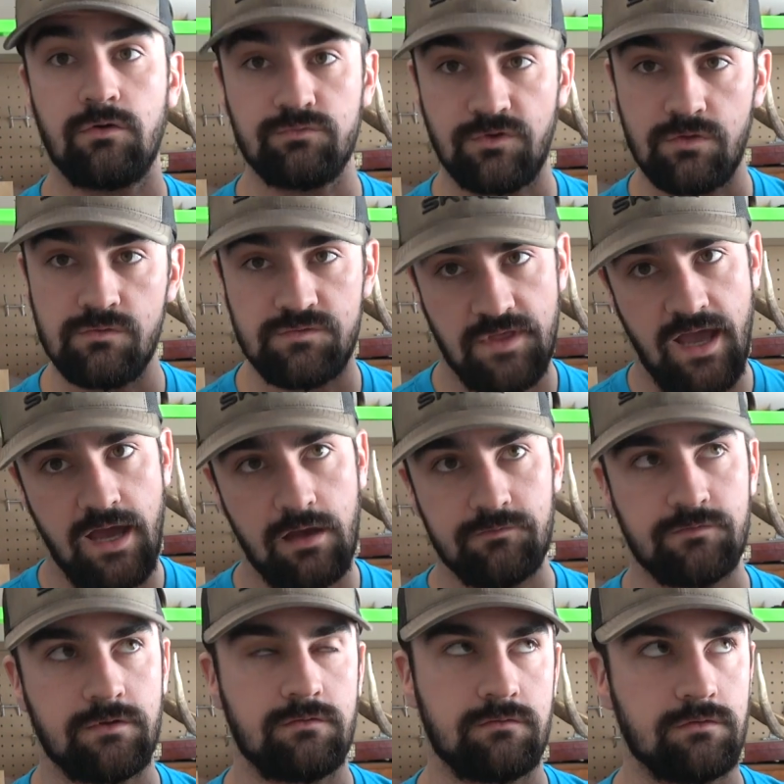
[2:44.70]

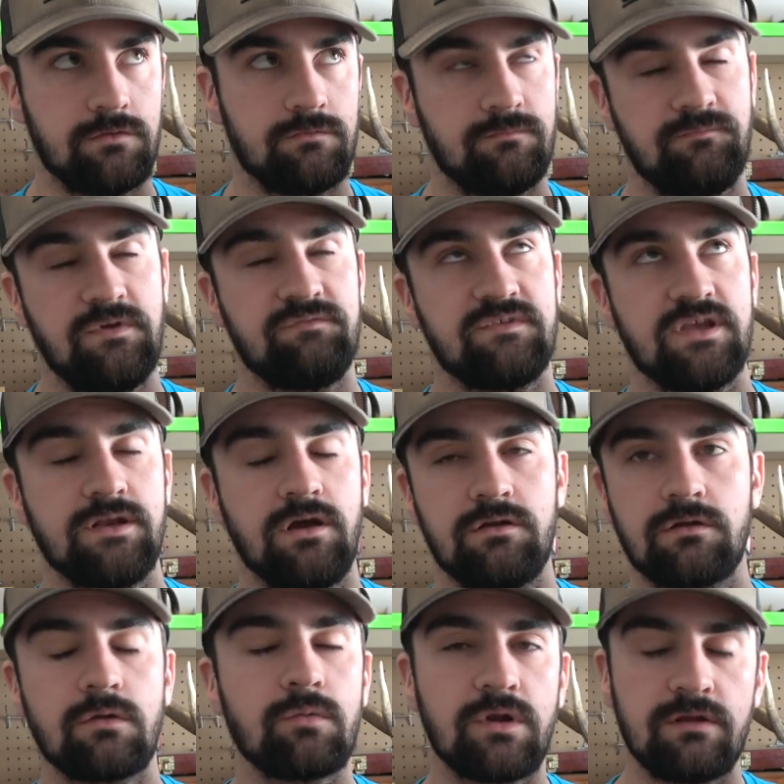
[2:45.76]
2000 or
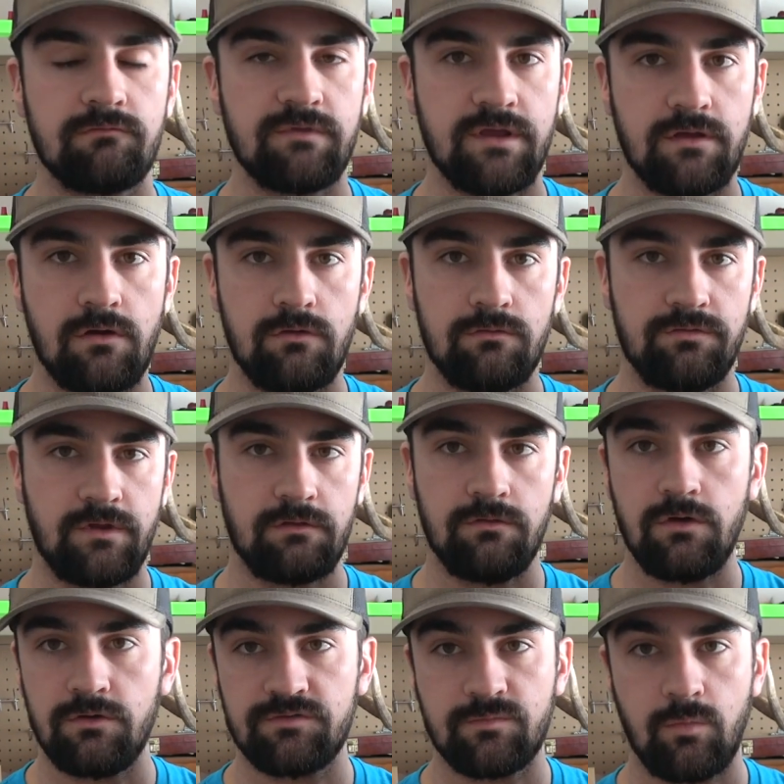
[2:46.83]
1500, whatever they go, their
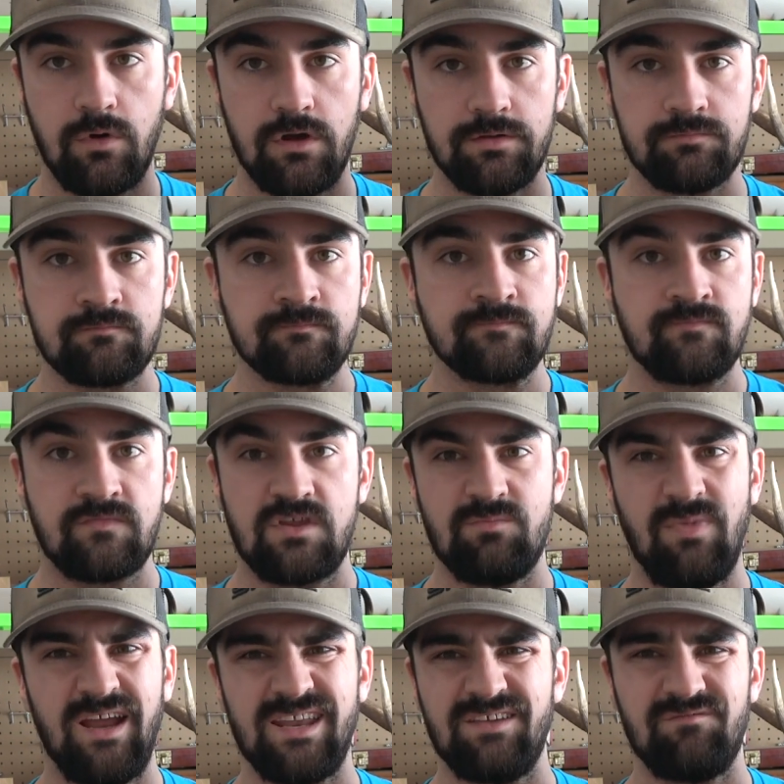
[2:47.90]
lowest one. You
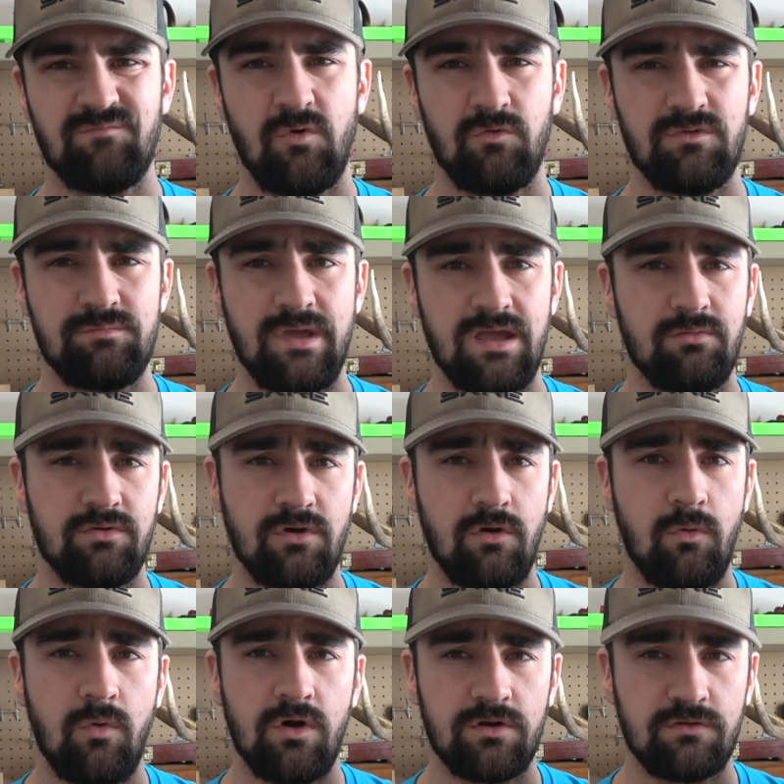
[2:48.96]
might even only be able to go
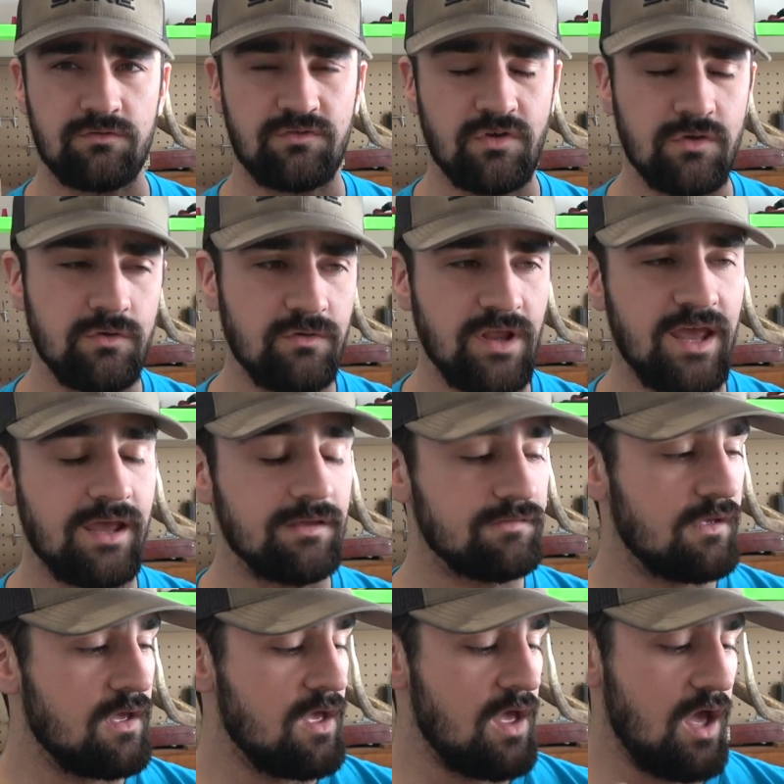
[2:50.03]
1 or 2
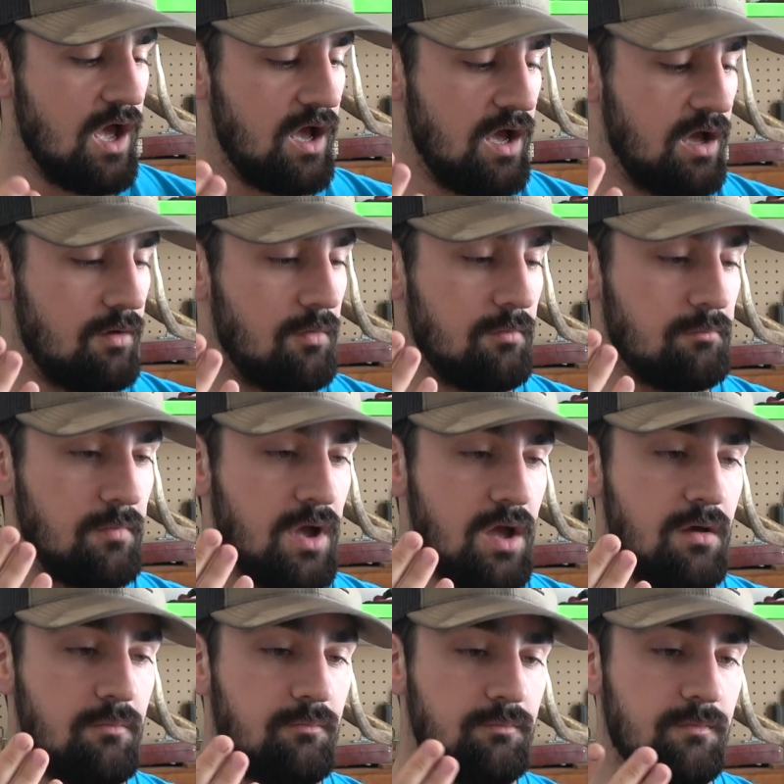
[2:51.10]
days, and
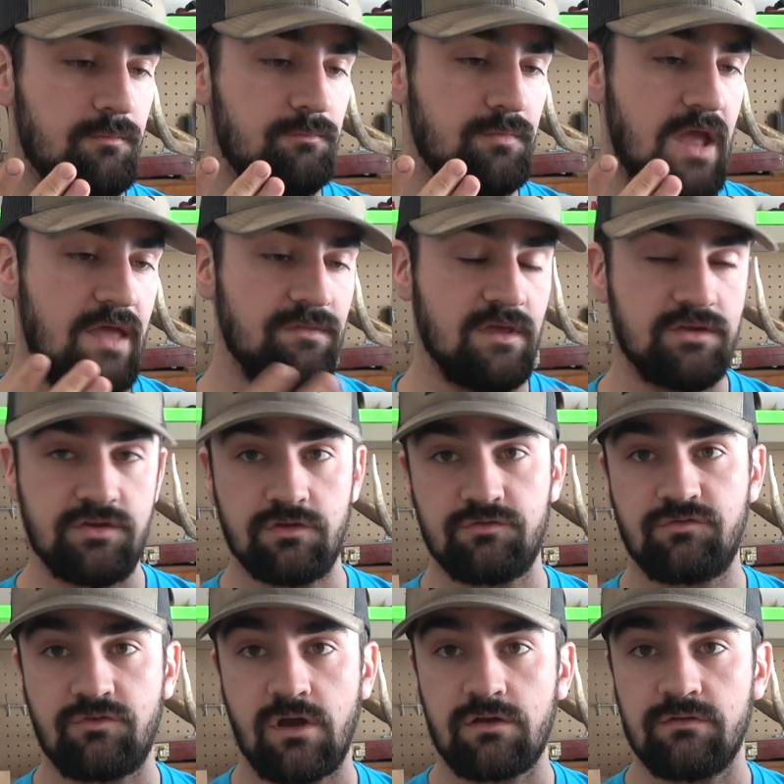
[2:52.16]
then you're
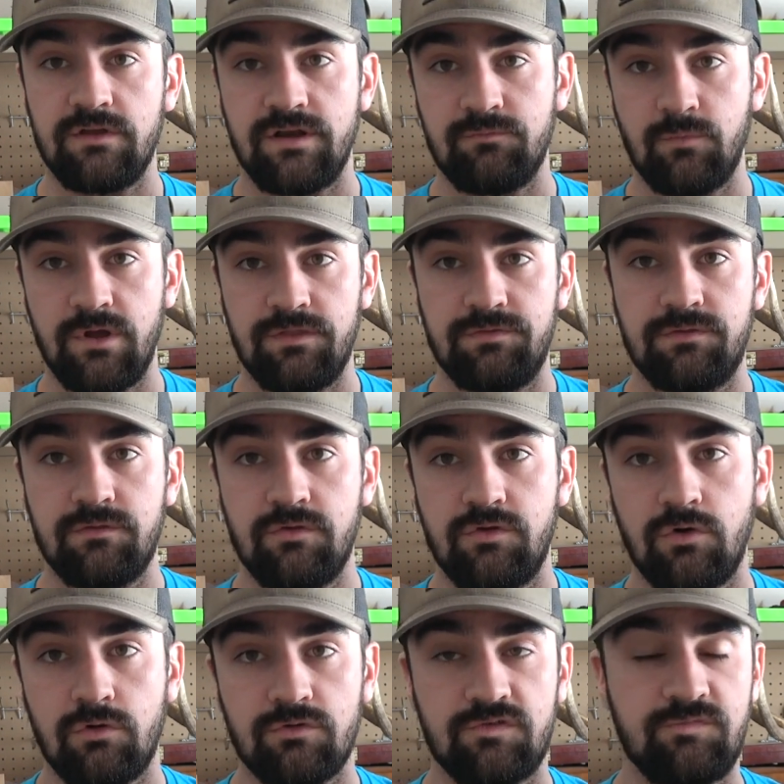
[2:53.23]
struggling with
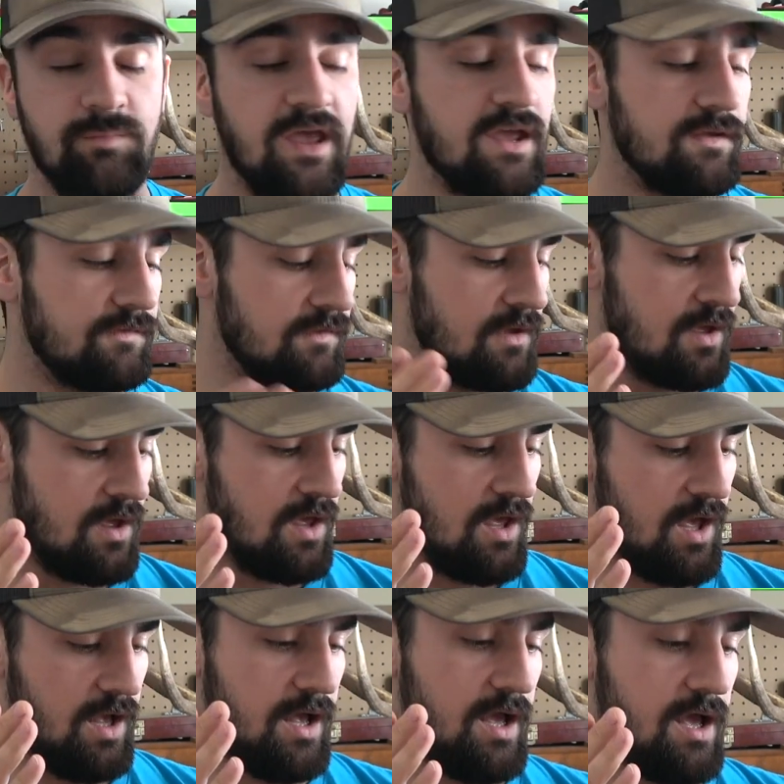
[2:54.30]
your space.
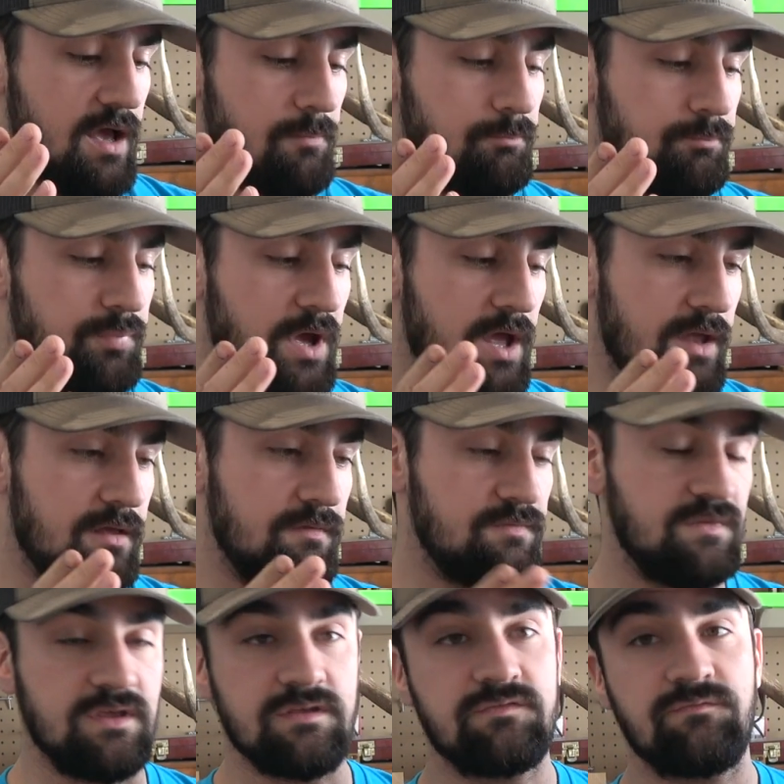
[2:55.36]
But
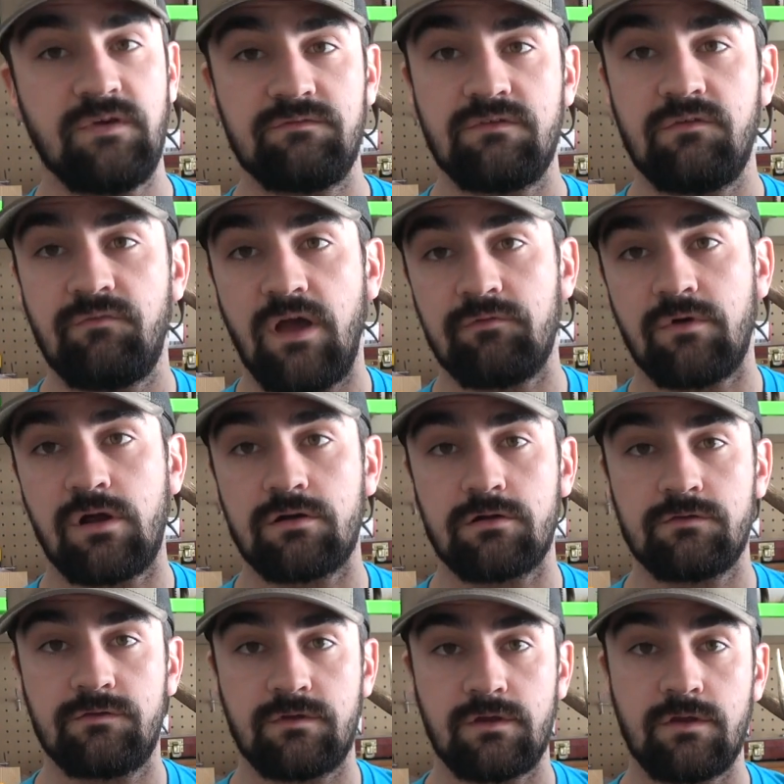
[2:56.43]
these
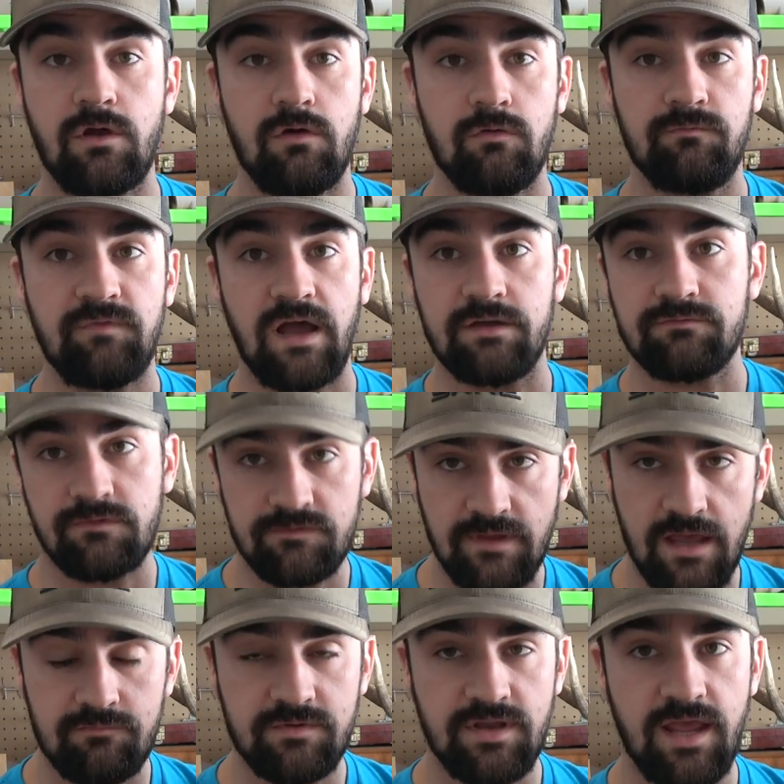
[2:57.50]
5500s can go 5 to
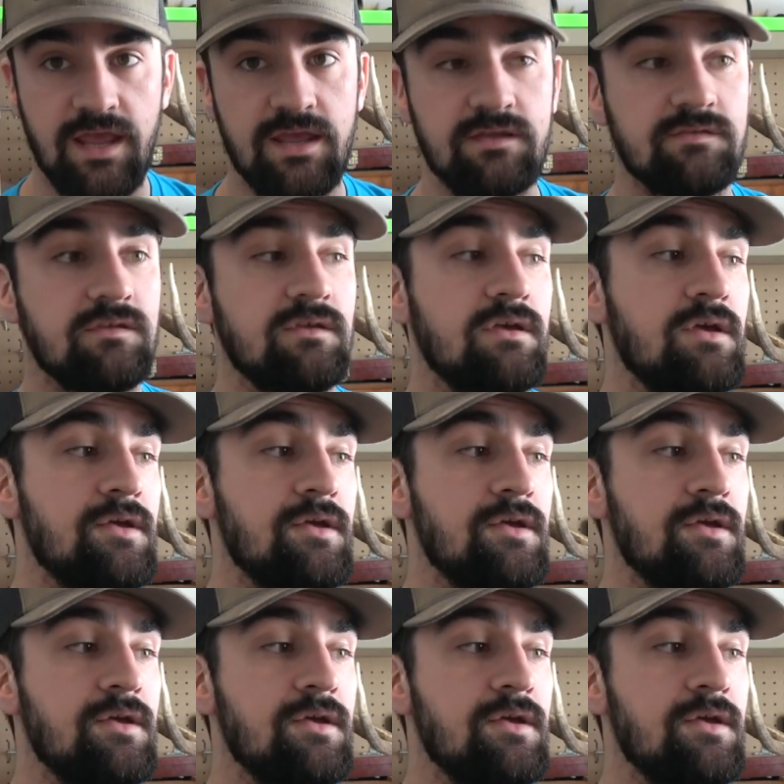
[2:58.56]
7 days,